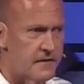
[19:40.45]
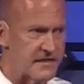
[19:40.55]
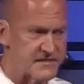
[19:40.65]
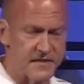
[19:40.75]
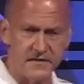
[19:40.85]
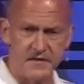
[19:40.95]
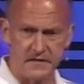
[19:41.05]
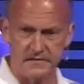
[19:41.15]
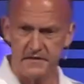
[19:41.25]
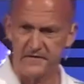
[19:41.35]
He said
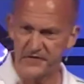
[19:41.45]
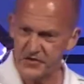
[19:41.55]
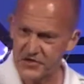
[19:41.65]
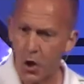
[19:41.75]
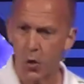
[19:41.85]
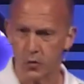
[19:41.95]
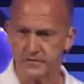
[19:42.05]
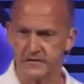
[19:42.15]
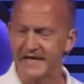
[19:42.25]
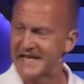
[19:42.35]
this If you don't,
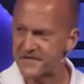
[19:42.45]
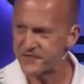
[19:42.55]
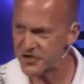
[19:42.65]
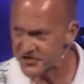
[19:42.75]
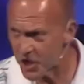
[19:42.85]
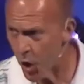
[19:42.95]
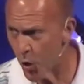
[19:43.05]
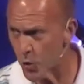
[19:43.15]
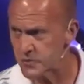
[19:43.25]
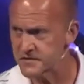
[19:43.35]
if you
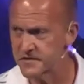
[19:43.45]
don't,